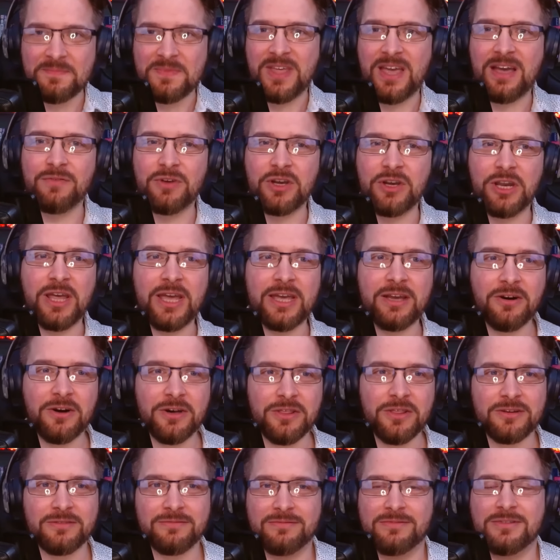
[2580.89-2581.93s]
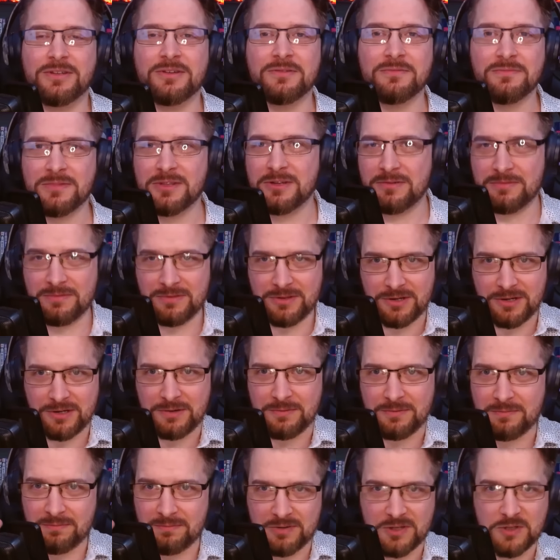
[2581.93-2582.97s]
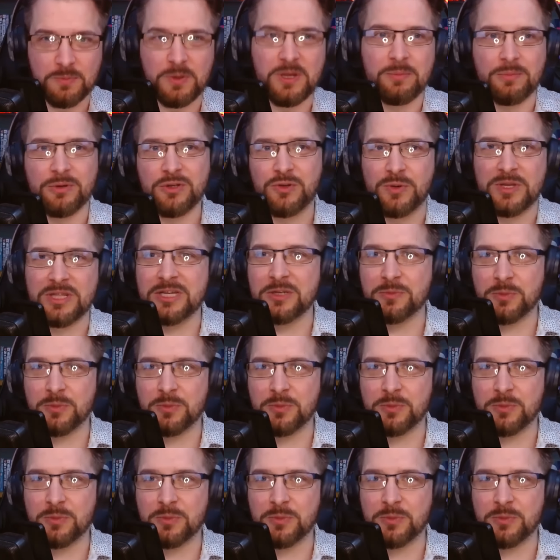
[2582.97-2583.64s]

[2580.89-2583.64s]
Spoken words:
having an AI that can split between these